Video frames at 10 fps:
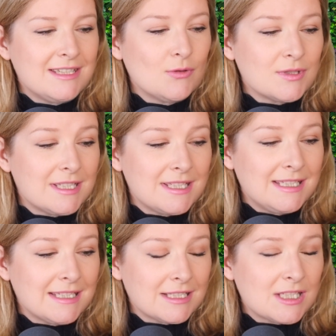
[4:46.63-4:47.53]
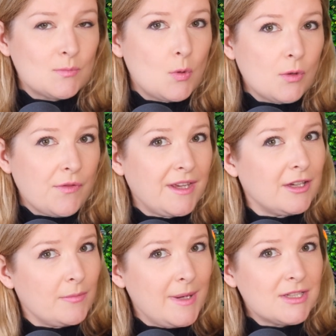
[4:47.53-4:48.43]
It's not a little small
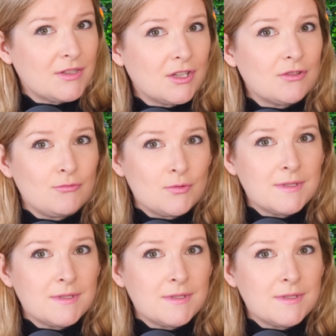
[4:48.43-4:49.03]
thing compared to the Crew